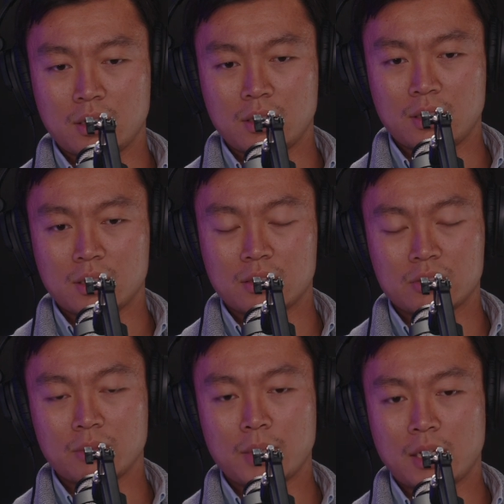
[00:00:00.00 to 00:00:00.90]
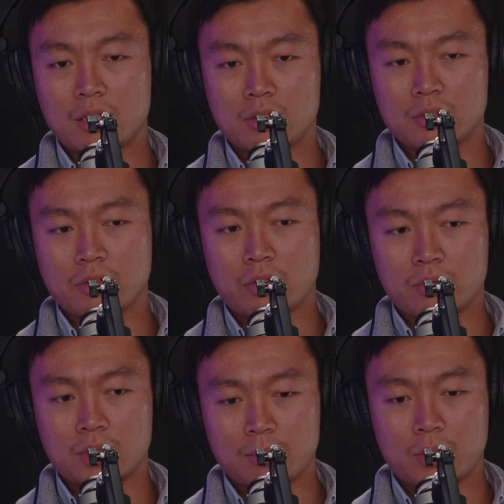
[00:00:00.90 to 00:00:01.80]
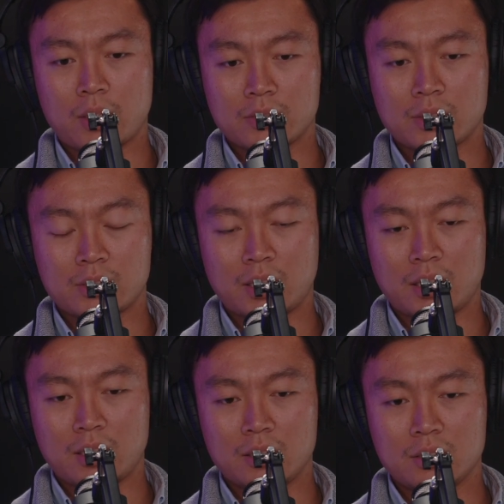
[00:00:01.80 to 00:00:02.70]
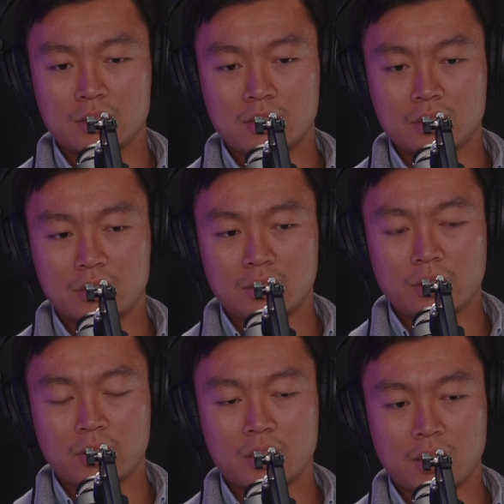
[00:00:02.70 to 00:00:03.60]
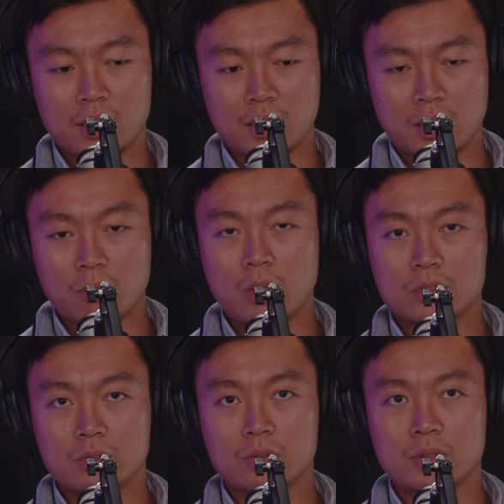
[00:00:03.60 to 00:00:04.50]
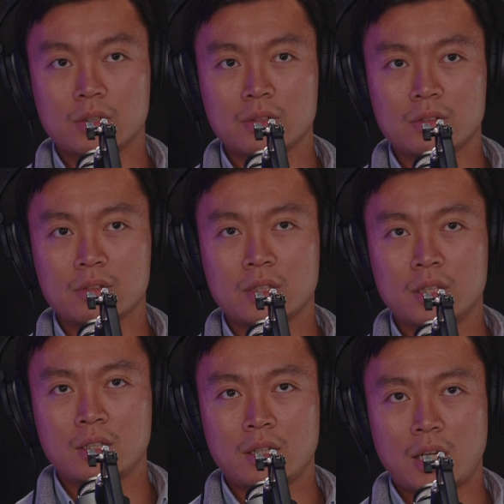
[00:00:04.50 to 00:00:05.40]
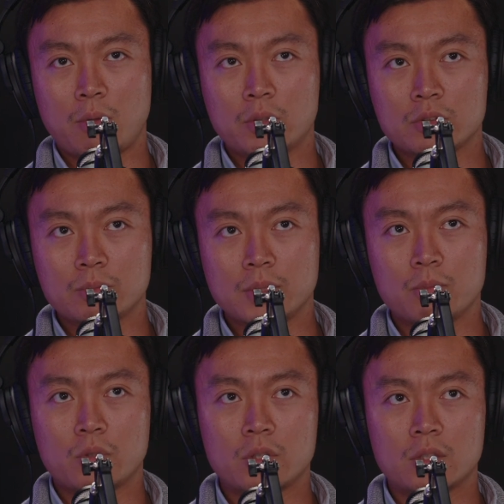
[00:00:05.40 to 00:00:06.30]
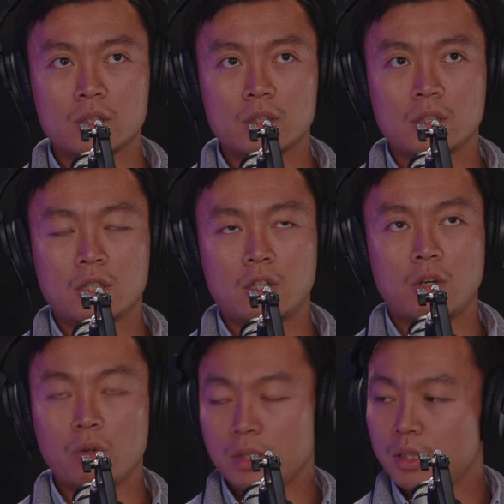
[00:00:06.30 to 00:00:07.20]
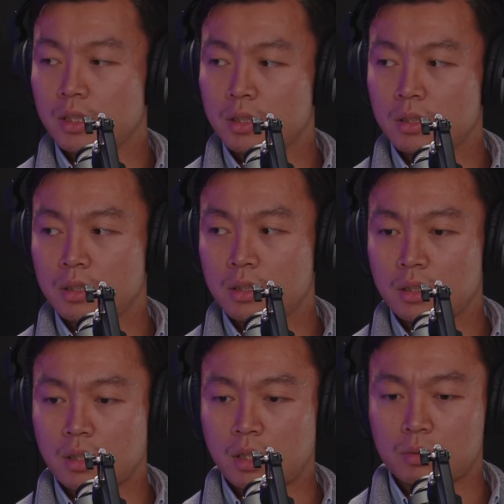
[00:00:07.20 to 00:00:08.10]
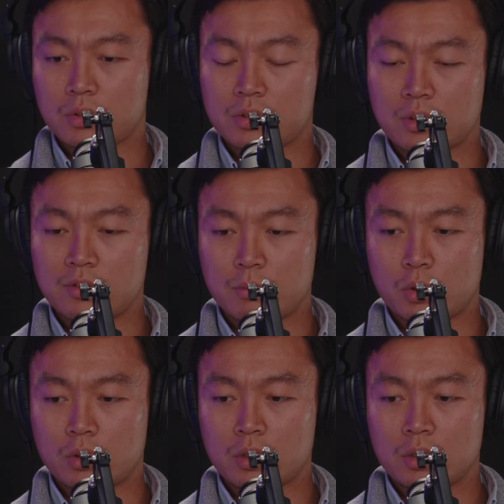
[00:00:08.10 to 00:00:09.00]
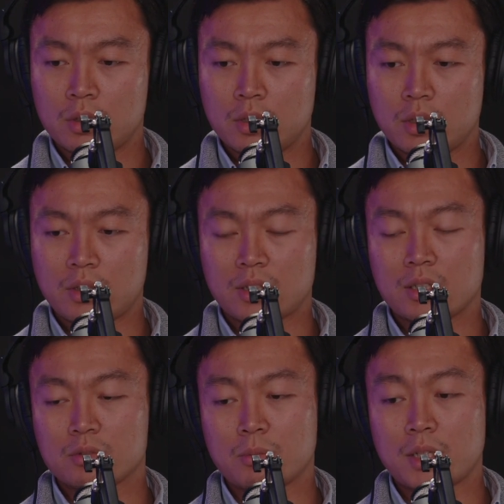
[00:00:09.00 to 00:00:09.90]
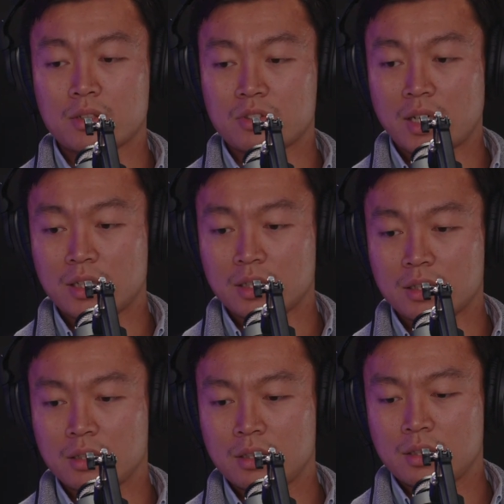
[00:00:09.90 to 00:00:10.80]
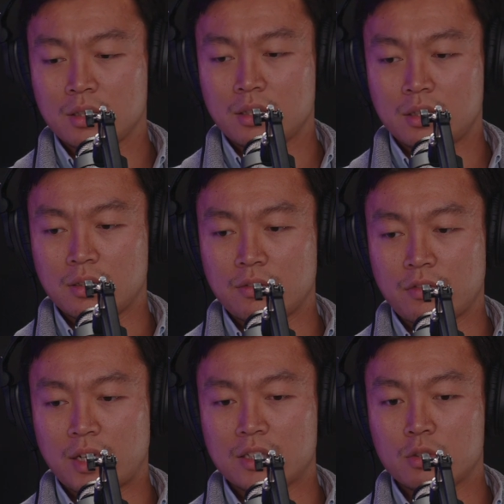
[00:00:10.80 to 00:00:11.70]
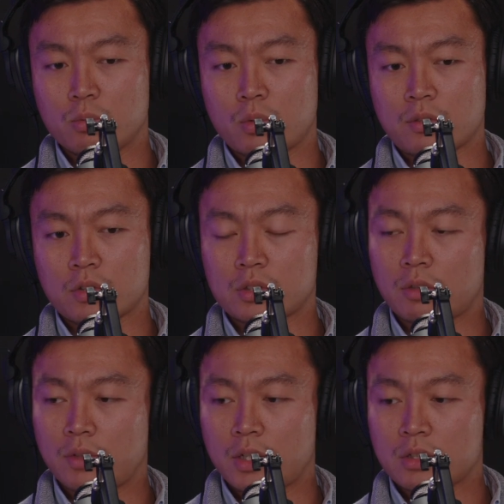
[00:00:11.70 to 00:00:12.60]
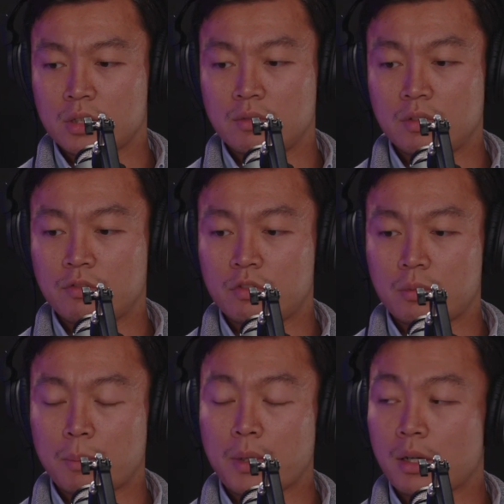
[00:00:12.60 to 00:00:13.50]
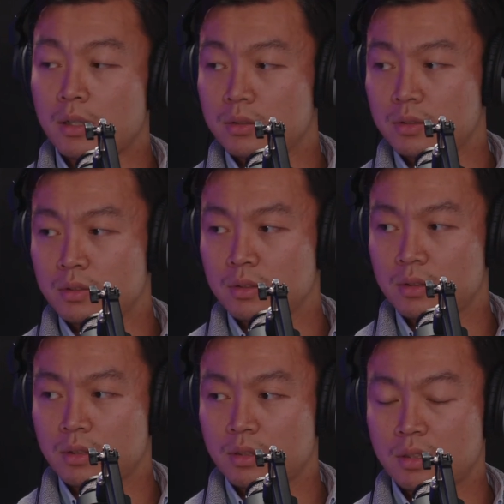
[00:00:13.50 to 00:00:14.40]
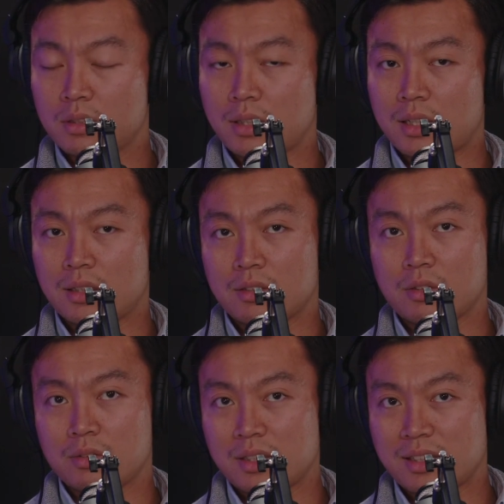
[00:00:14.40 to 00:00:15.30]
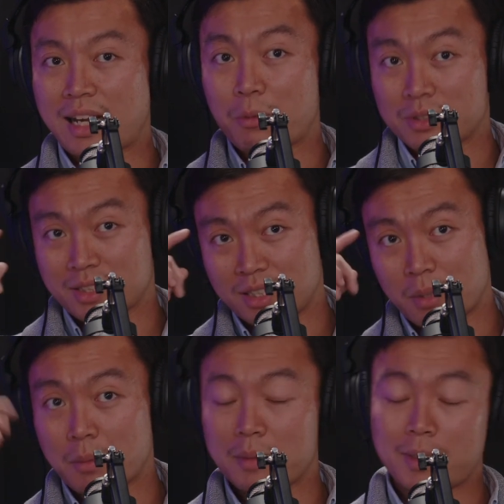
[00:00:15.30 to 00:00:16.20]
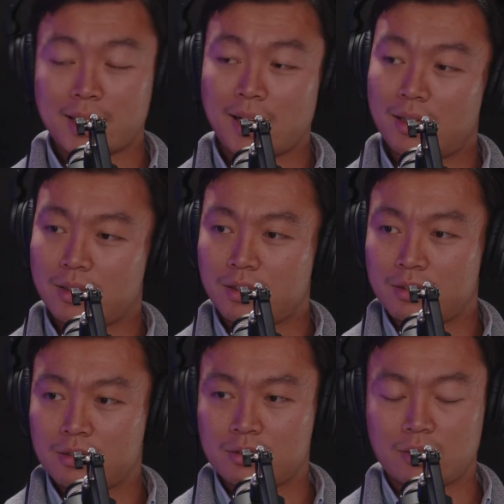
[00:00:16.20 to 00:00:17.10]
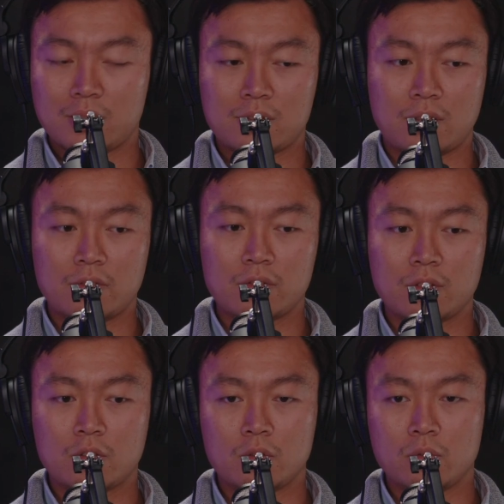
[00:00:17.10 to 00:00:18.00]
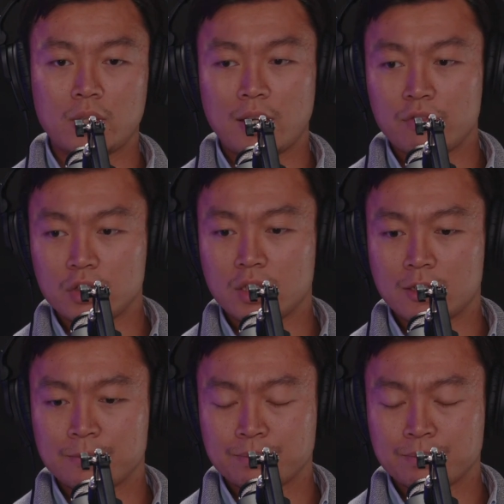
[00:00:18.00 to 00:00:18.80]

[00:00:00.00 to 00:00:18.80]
like somehow through that process, the thing that I want to do is I want to be more holy. I want to serve more. I think that was my understanding of I need to work for salvation, even for my parents. Mm-hmm. That, you know, that was kind of my mentality. So mm-hmm. I served to every